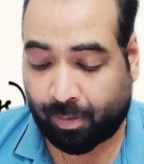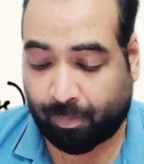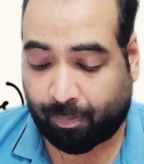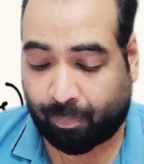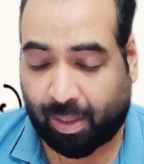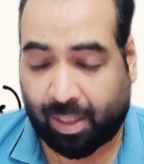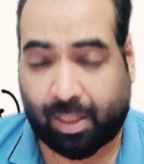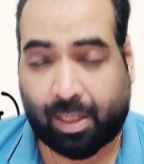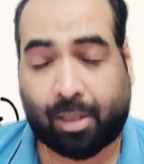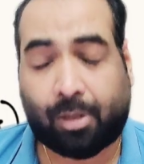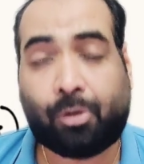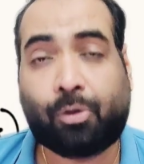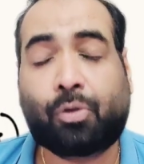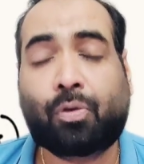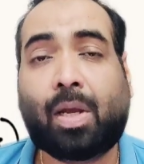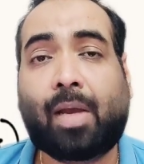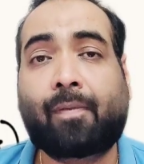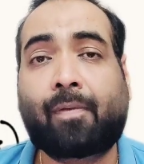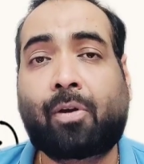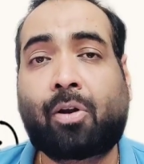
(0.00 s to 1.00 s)
but you
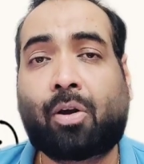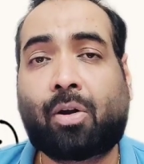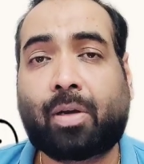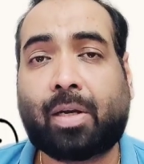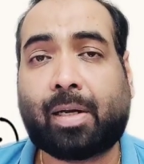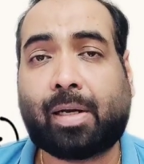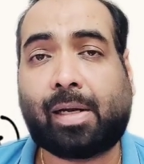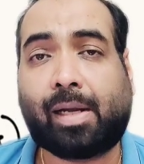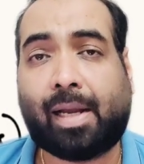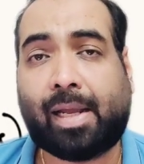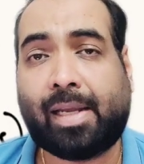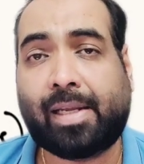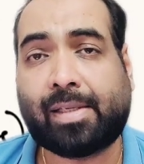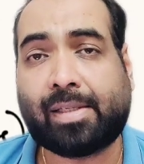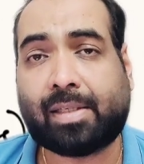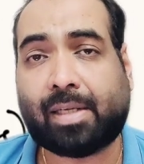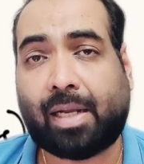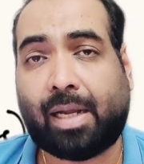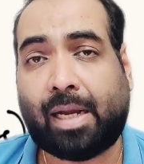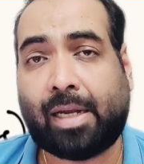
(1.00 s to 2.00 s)
have not
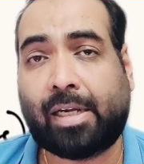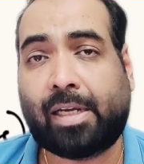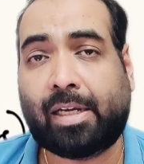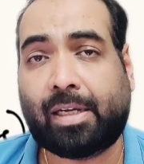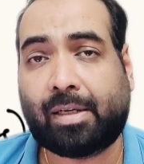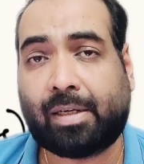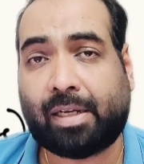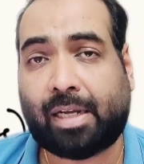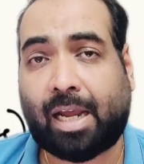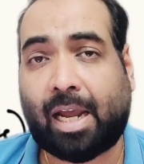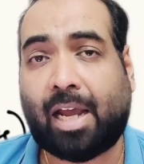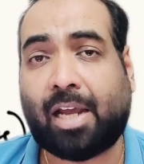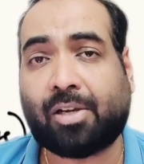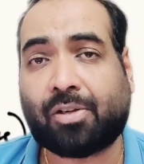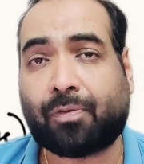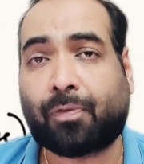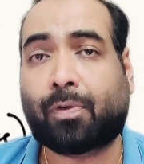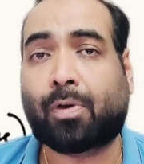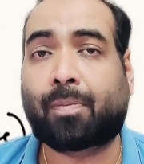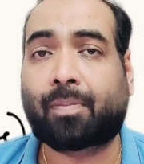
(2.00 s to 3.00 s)
realized any
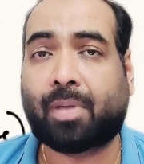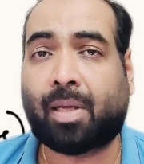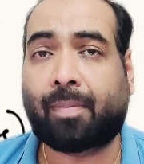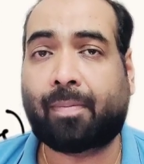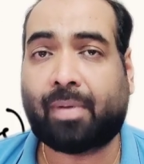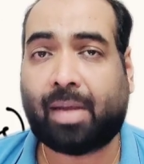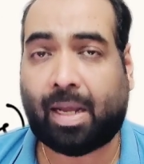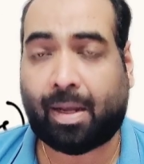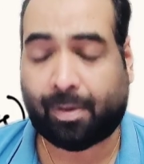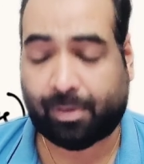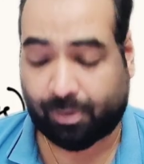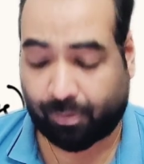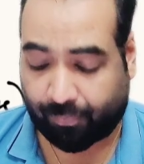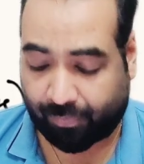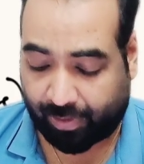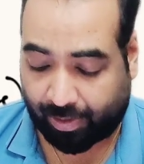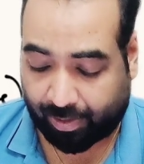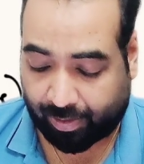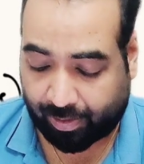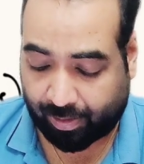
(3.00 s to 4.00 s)
cash from them as of
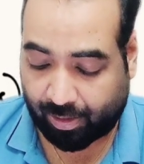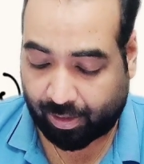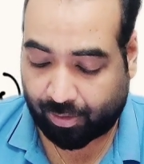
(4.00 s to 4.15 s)
yet.